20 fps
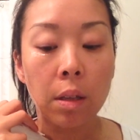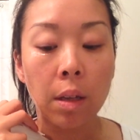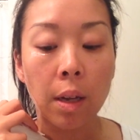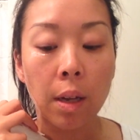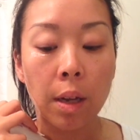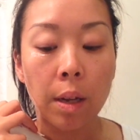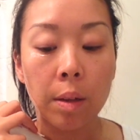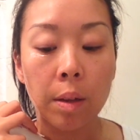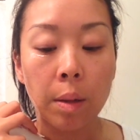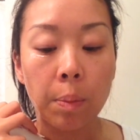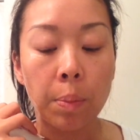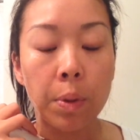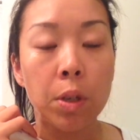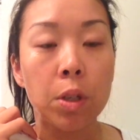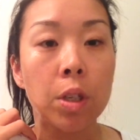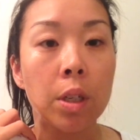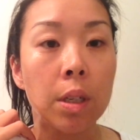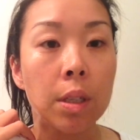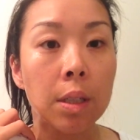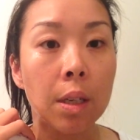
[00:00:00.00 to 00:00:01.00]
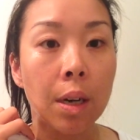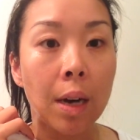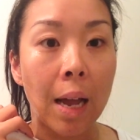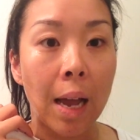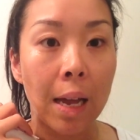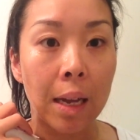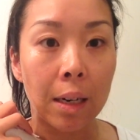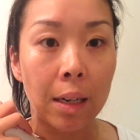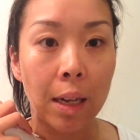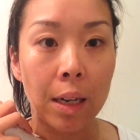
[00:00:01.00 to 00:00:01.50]
The machine is going to
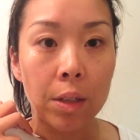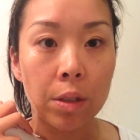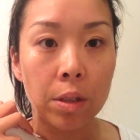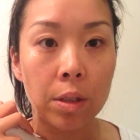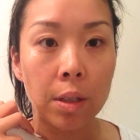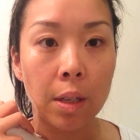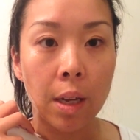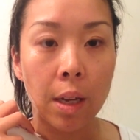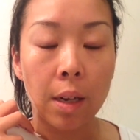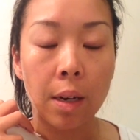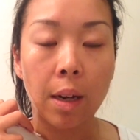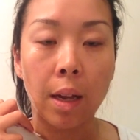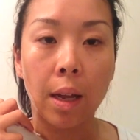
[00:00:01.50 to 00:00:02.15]
analyze your skin